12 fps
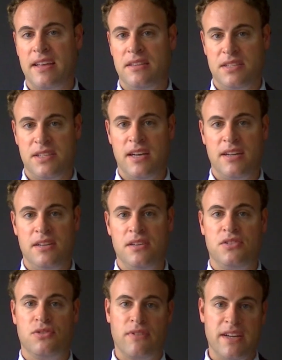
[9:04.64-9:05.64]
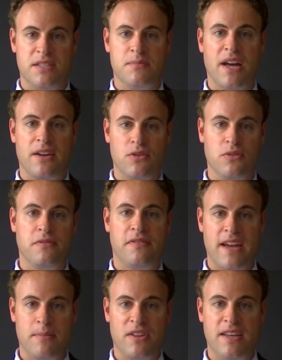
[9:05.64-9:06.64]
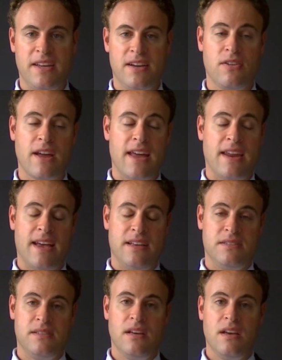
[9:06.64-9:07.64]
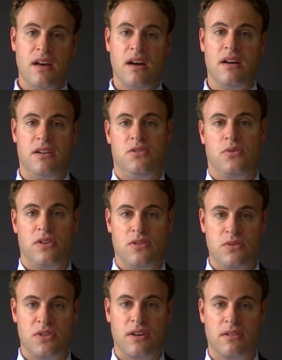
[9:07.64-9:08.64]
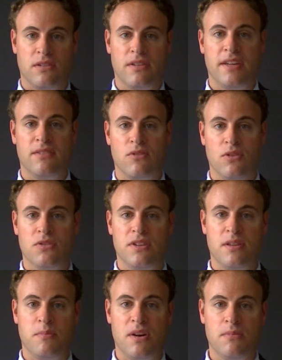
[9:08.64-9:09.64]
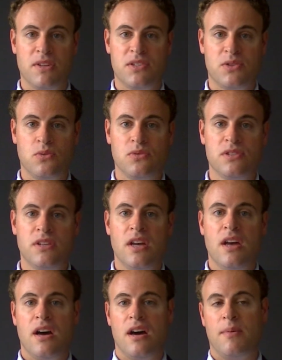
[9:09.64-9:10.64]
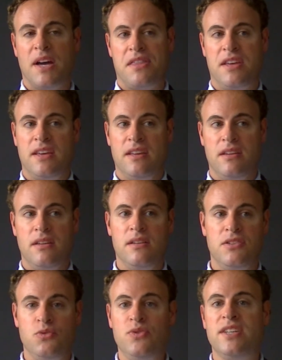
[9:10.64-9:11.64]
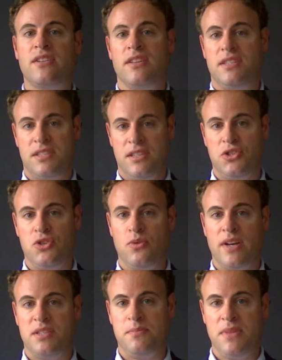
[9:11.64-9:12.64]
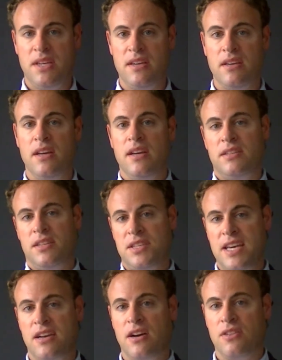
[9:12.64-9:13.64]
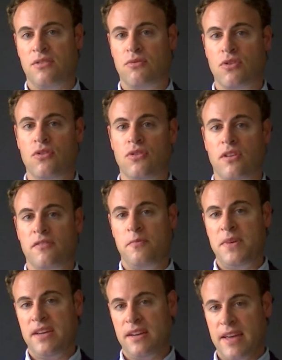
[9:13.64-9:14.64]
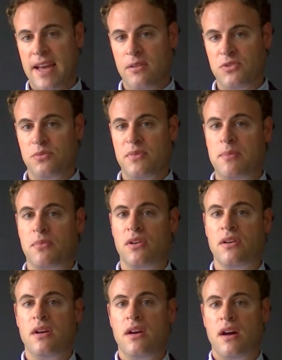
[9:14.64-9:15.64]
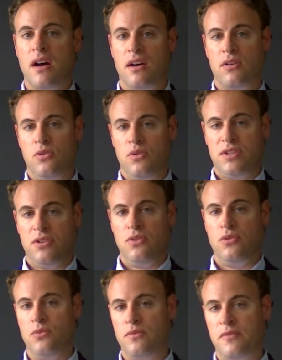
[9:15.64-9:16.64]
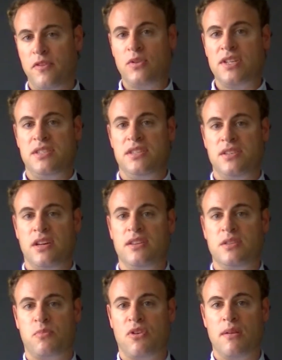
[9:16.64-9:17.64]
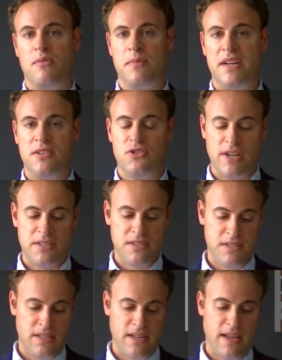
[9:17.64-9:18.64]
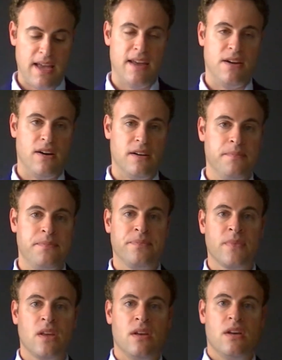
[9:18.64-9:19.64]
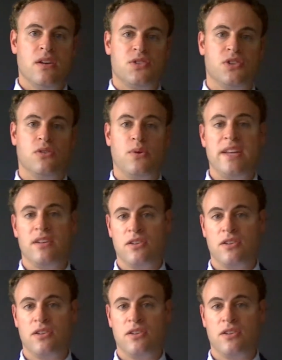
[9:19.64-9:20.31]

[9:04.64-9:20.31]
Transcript: and decided to raise my own family here and has a daughter who's currently enrolled in the public schools. I think it uniquely situates me to take on the role of being a council member who focuses on this problem and addresses it head on. So in